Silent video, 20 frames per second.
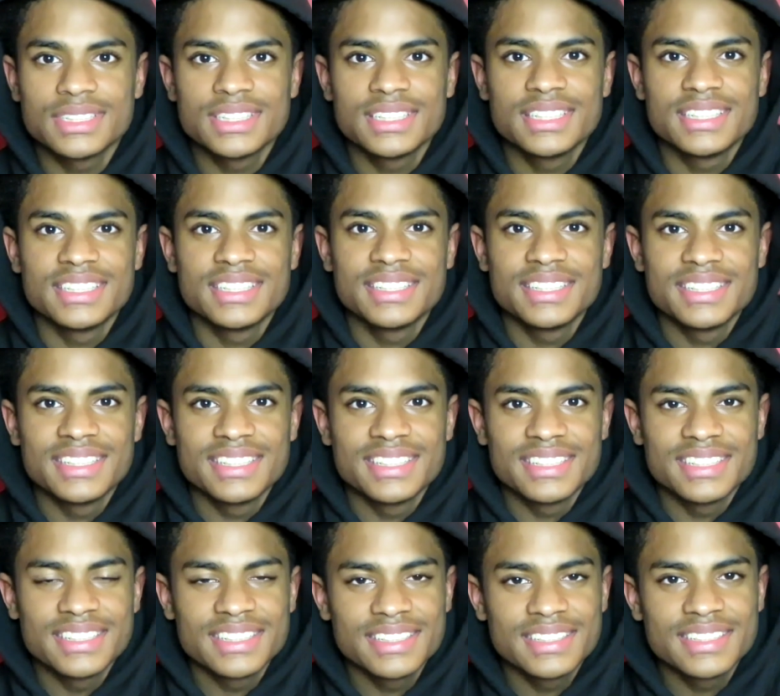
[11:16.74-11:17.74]

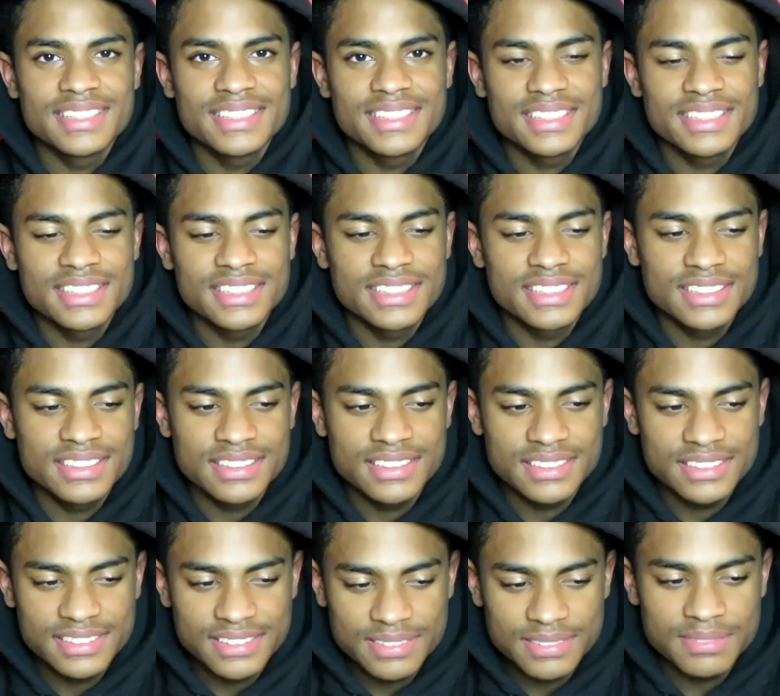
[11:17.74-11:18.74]
No words are spoken by the person on screen.